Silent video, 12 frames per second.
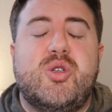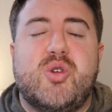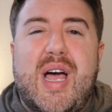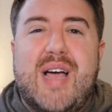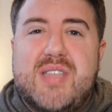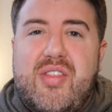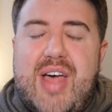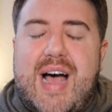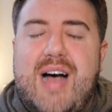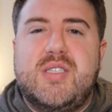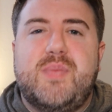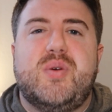drives
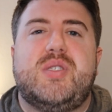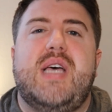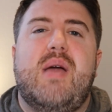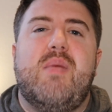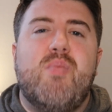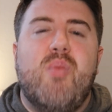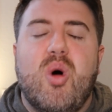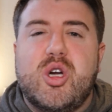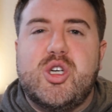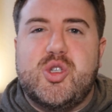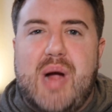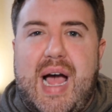1,000% more
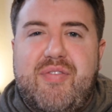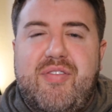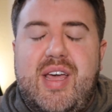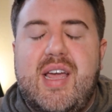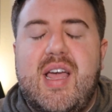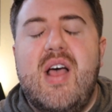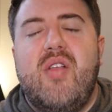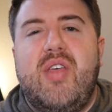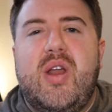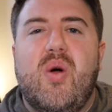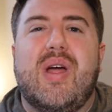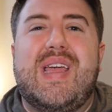traffic
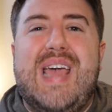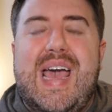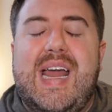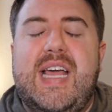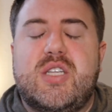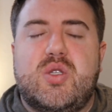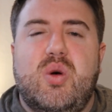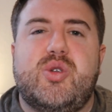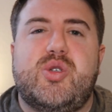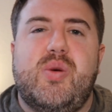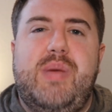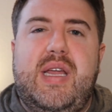than organic
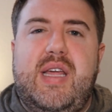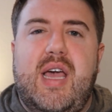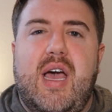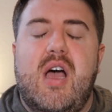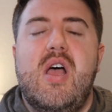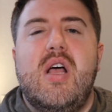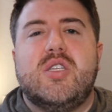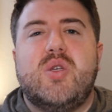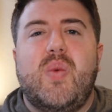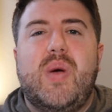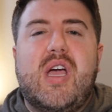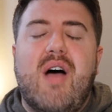social media. So
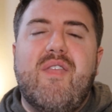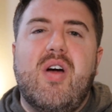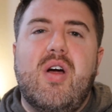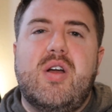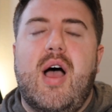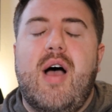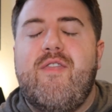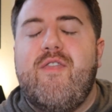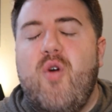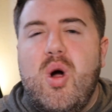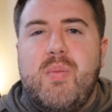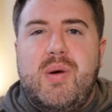we covered a
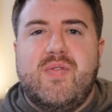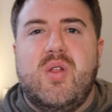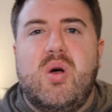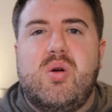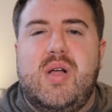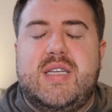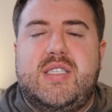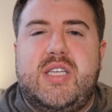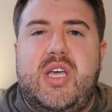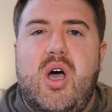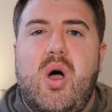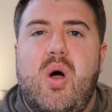form of local
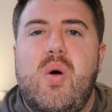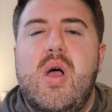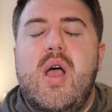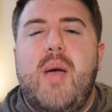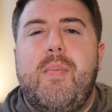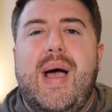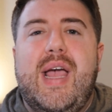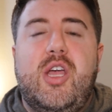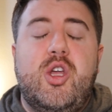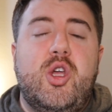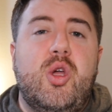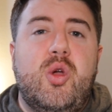SEO by
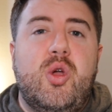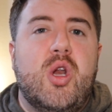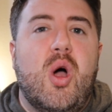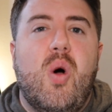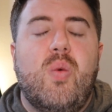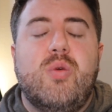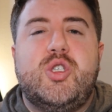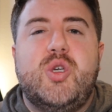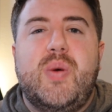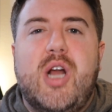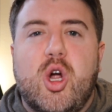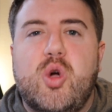
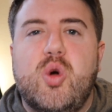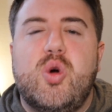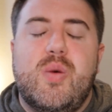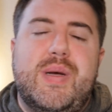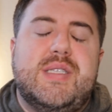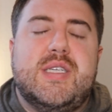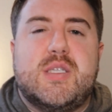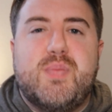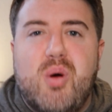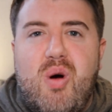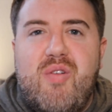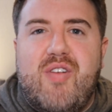doing our Google business
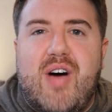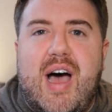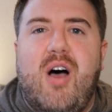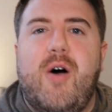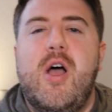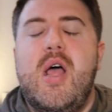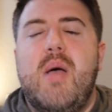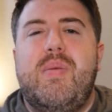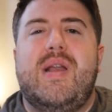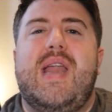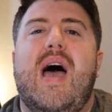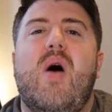profile,
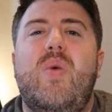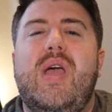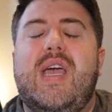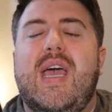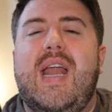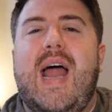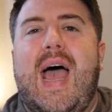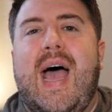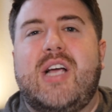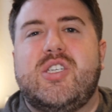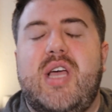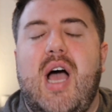but now we can
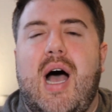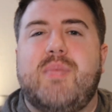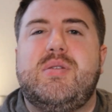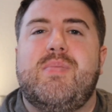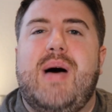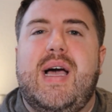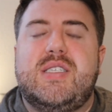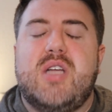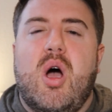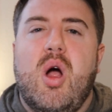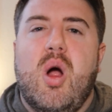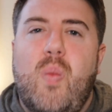actually optimize
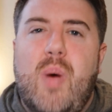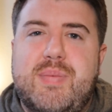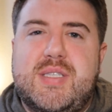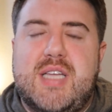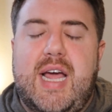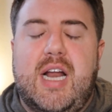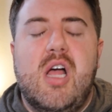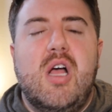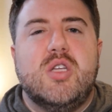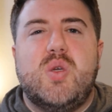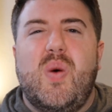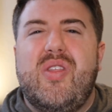our website.
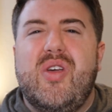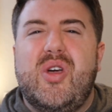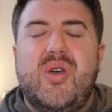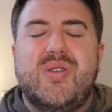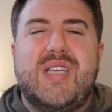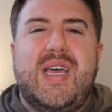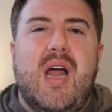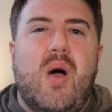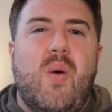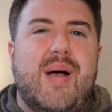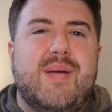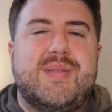So whether you're using a
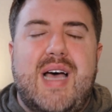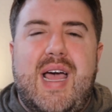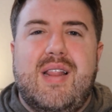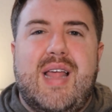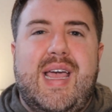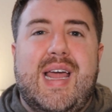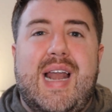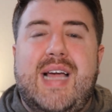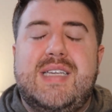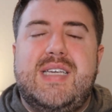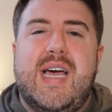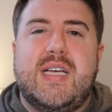website like an
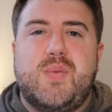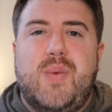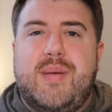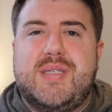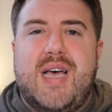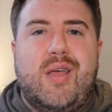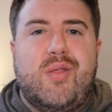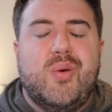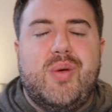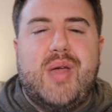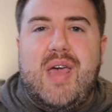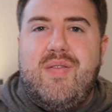IDX website
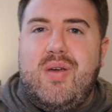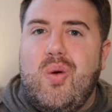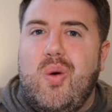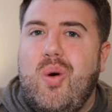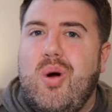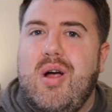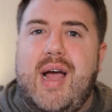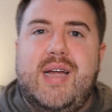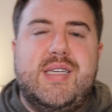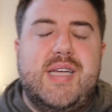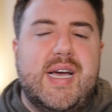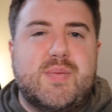through KV Core,
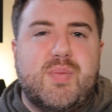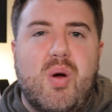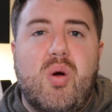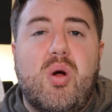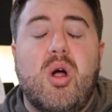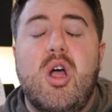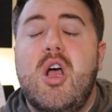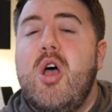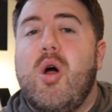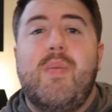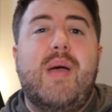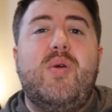IDX Broker,
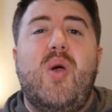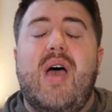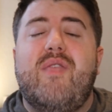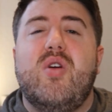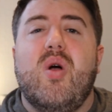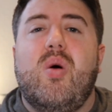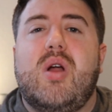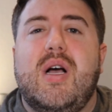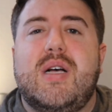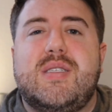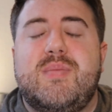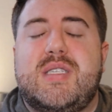or maybe you have your own
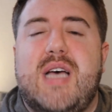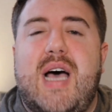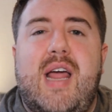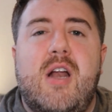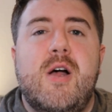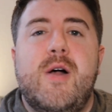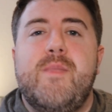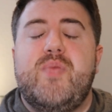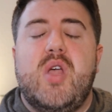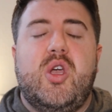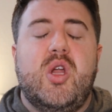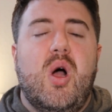custom site,
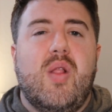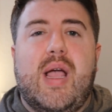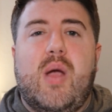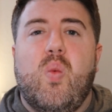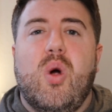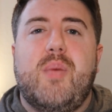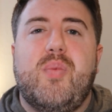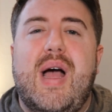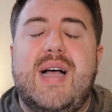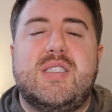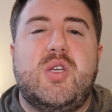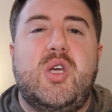like
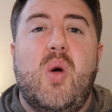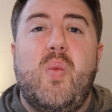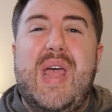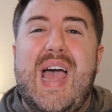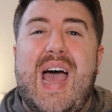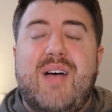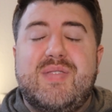WordPress, we have